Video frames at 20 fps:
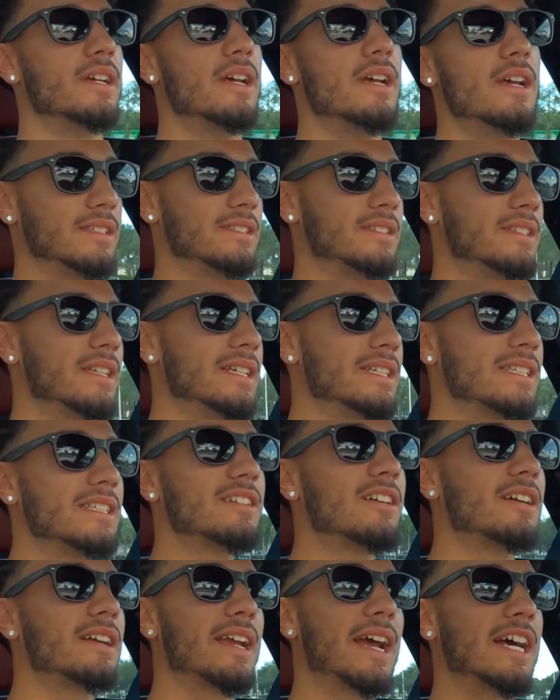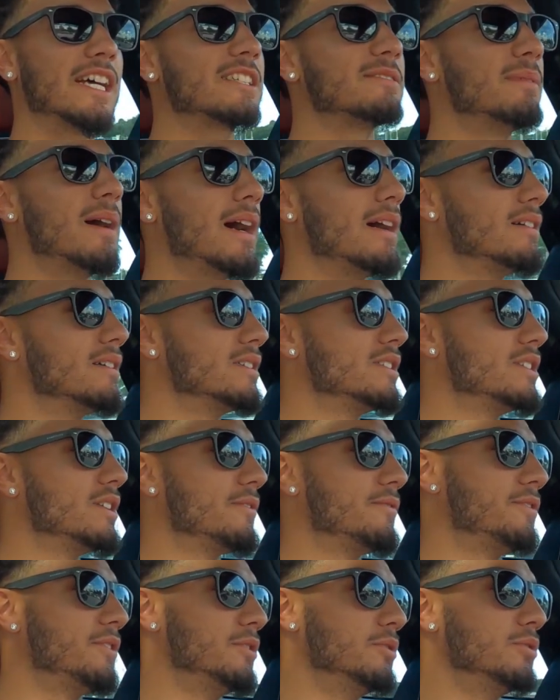It's decent on gas mileage
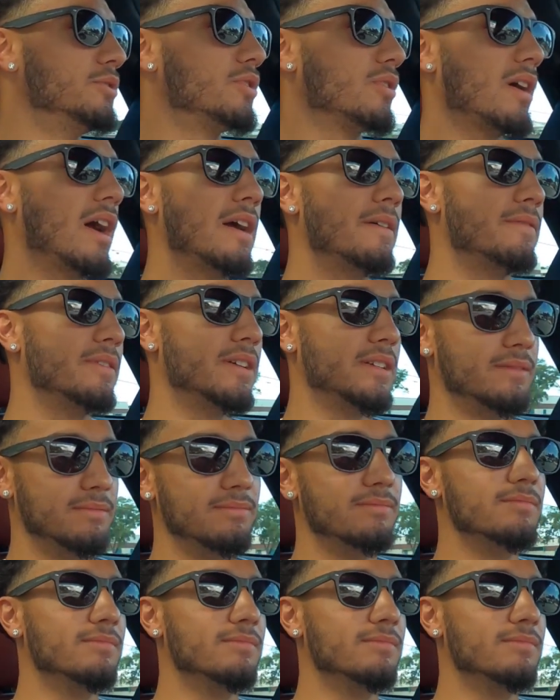if you drive it,